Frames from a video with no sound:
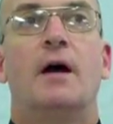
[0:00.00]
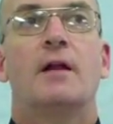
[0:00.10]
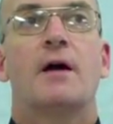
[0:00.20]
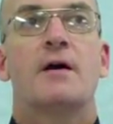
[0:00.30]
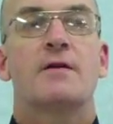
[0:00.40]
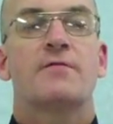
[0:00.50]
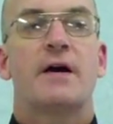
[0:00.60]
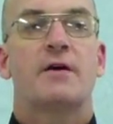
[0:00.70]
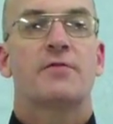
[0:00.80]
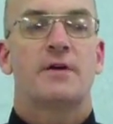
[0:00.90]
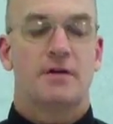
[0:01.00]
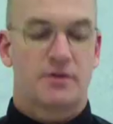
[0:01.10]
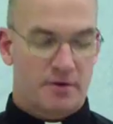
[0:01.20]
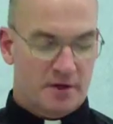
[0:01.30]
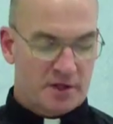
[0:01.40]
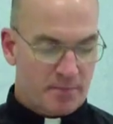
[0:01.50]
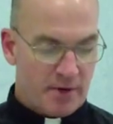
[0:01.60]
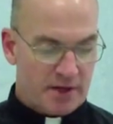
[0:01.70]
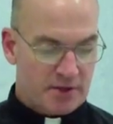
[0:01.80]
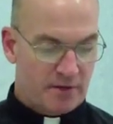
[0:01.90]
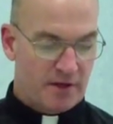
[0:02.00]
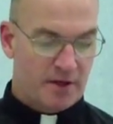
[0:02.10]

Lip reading: A lot of how things are expressed in